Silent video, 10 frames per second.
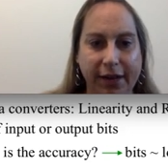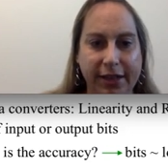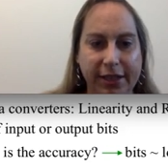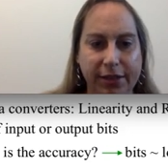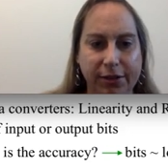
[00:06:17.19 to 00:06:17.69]

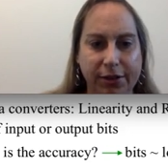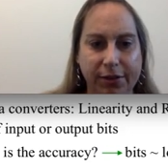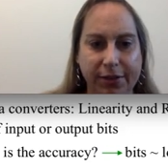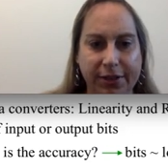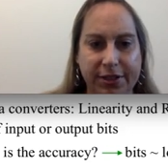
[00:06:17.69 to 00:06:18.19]
ideal
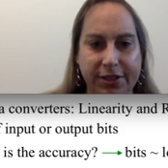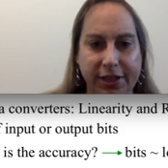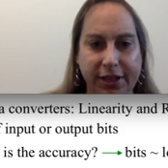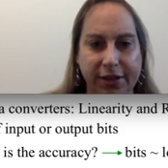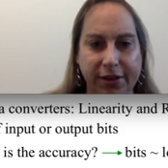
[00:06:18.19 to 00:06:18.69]
curve we can
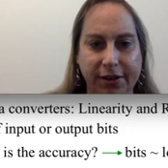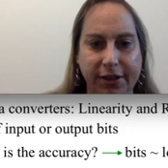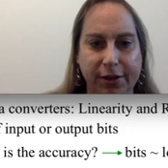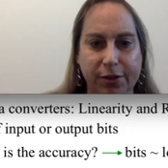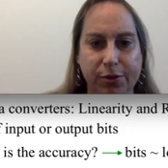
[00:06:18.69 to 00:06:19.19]
see here, and
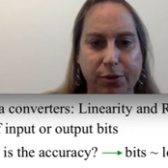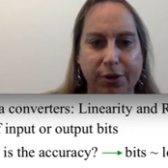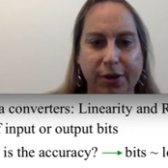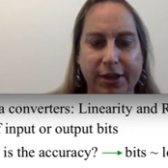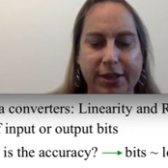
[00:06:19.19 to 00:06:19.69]
here's where
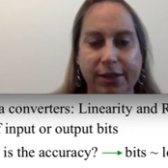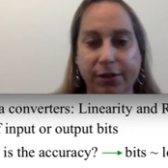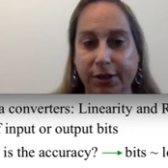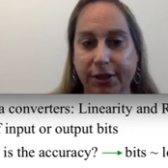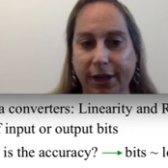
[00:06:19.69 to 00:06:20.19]
your
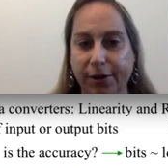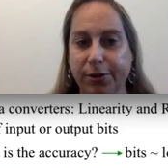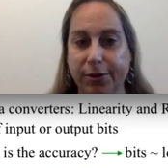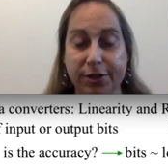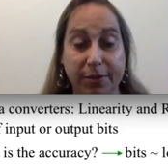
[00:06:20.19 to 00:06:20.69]
ideal
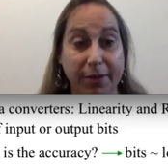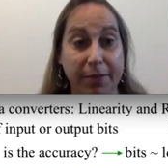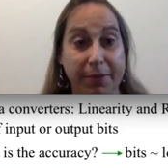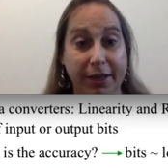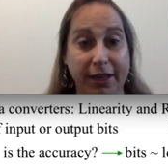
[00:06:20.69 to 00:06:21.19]
characteristic might be.